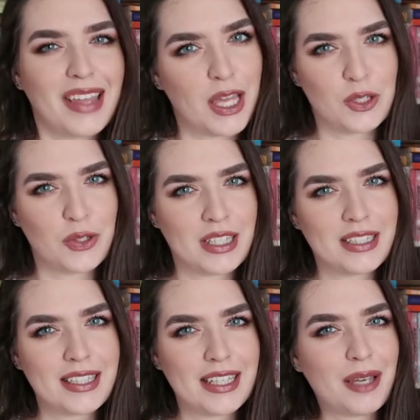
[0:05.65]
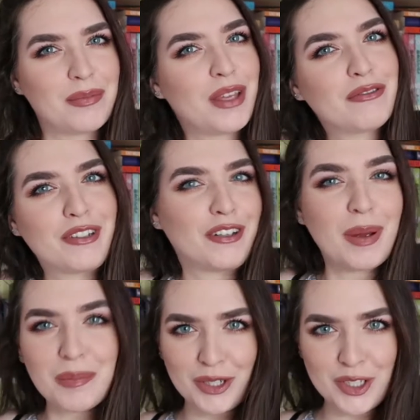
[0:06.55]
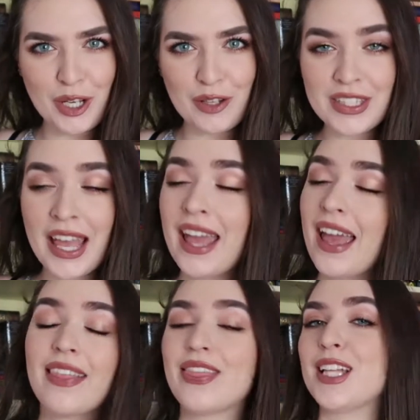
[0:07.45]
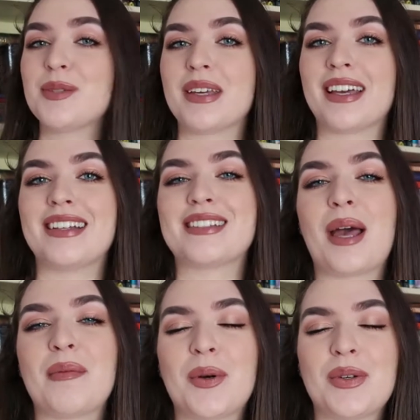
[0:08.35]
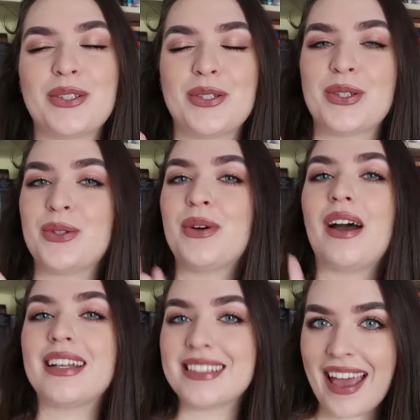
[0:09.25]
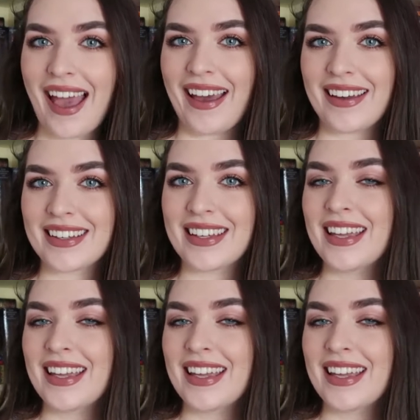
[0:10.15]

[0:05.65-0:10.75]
as you can see, I'm in front of my bookshelves, and that's because I'm going to do a tag,